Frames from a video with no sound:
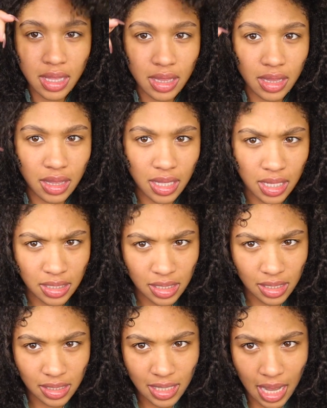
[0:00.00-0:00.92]

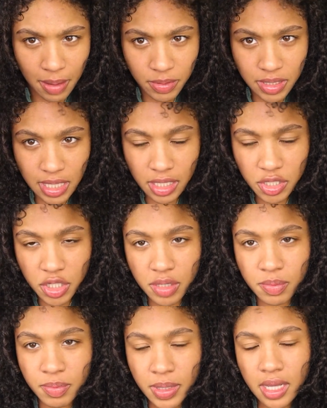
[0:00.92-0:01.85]
this top
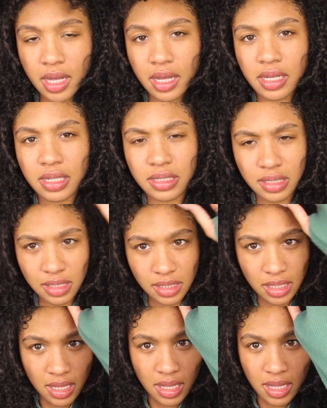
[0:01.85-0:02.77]
section
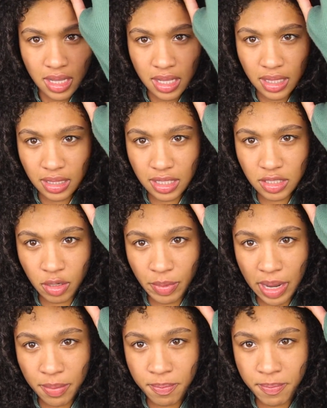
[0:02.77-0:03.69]
because these are
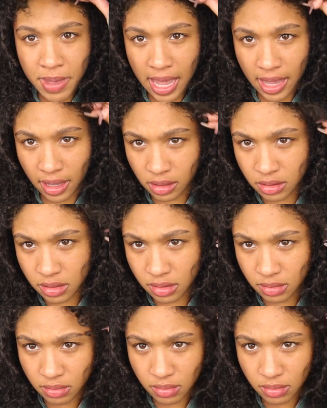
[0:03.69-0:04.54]
my bangs.